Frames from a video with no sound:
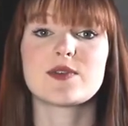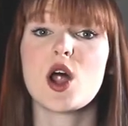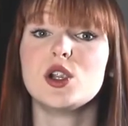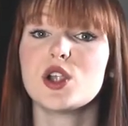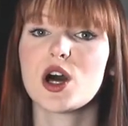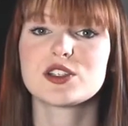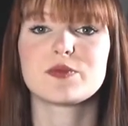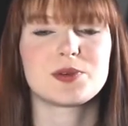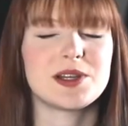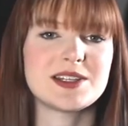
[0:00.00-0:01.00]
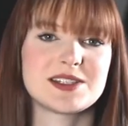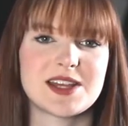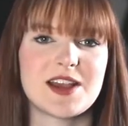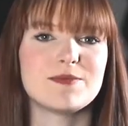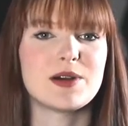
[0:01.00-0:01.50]
A lot of breeders
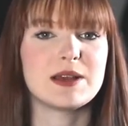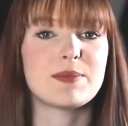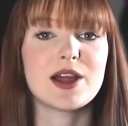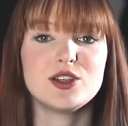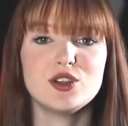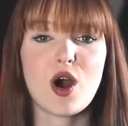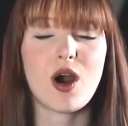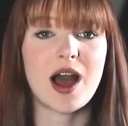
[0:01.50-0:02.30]
save money by not